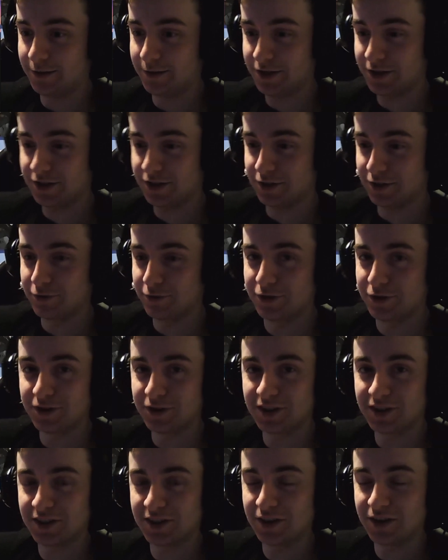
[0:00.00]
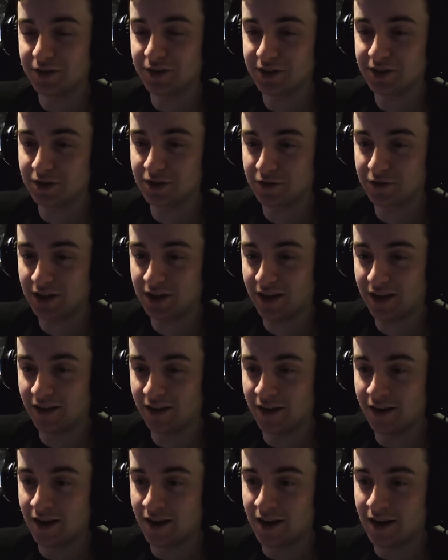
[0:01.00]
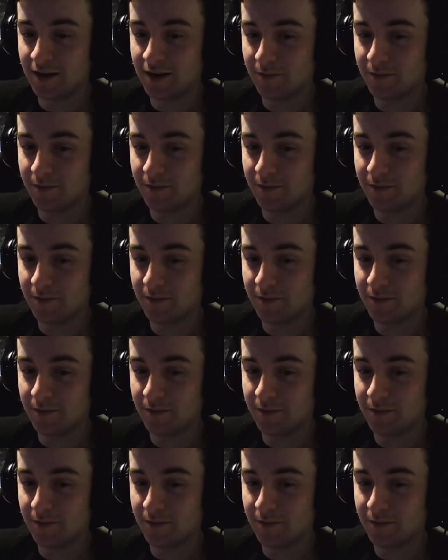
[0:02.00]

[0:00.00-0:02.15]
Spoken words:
It was just so good to see all this stuff together.